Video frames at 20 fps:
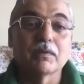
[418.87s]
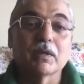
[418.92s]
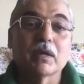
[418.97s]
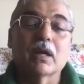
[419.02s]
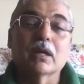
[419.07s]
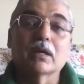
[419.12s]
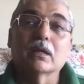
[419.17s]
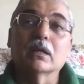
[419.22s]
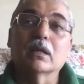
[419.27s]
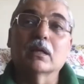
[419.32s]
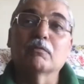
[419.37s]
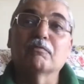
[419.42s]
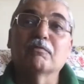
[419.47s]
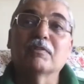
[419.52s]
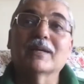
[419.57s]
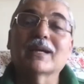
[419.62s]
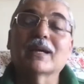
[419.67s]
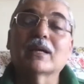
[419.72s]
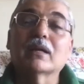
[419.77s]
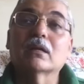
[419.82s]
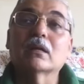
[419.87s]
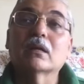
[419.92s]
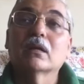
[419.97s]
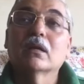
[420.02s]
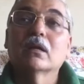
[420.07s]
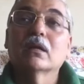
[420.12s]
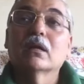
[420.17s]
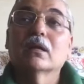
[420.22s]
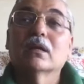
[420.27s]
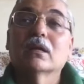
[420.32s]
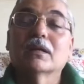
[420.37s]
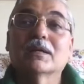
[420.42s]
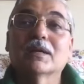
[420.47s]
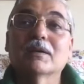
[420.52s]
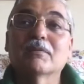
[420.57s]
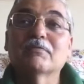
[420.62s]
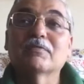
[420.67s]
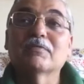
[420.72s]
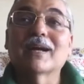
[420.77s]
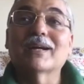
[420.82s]
And if we can
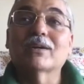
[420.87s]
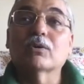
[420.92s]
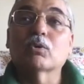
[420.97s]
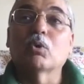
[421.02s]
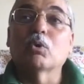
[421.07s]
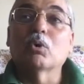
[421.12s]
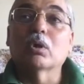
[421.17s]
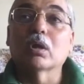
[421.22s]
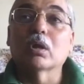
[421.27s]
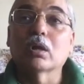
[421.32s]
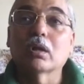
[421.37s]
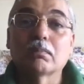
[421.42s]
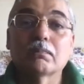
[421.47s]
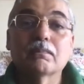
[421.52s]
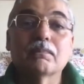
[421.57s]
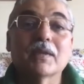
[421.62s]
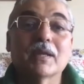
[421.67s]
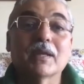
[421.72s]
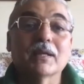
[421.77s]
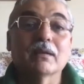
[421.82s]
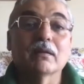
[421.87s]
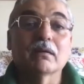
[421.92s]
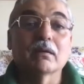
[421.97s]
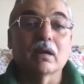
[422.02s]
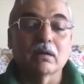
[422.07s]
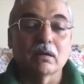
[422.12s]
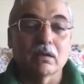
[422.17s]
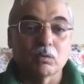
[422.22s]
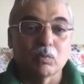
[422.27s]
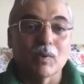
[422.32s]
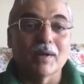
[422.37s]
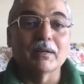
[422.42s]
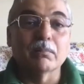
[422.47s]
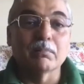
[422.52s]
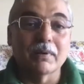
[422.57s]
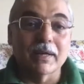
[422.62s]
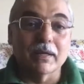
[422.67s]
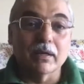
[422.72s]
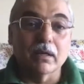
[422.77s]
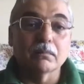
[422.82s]
give that all in under one
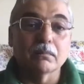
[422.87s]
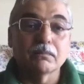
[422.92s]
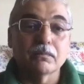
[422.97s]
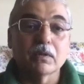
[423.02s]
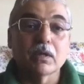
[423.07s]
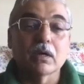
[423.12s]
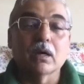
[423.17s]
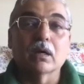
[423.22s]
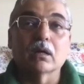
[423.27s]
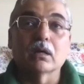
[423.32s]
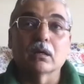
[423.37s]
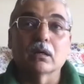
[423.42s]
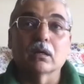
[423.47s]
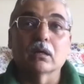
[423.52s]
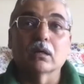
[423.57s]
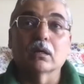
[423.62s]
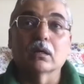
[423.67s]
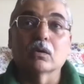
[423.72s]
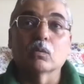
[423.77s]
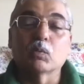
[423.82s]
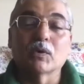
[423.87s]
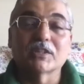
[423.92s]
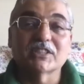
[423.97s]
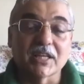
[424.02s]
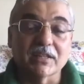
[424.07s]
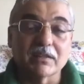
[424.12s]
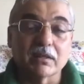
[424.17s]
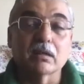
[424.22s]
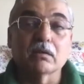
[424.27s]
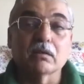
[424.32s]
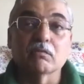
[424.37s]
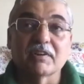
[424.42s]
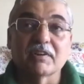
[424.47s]
umbrella, where I think